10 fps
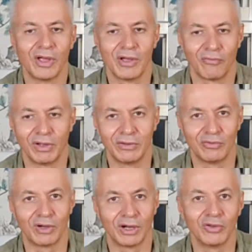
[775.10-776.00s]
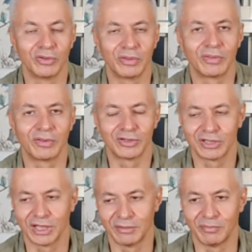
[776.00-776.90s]
when you are under the
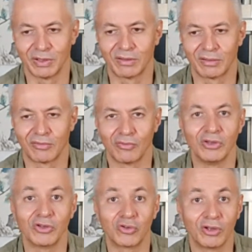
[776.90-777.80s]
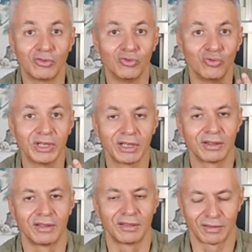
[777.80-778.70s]
sunshine. You are not going to drink
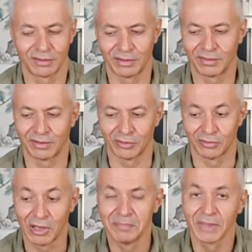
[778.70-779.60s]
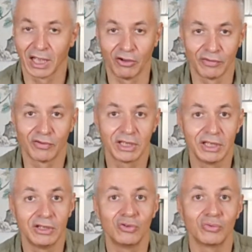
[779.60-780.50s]
this sun. However, he
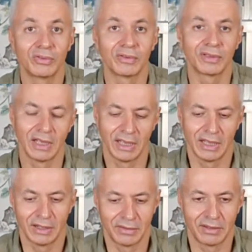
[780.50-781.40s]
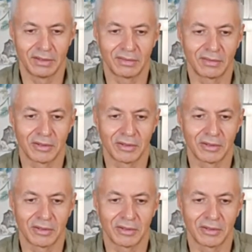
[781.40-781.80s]
uses this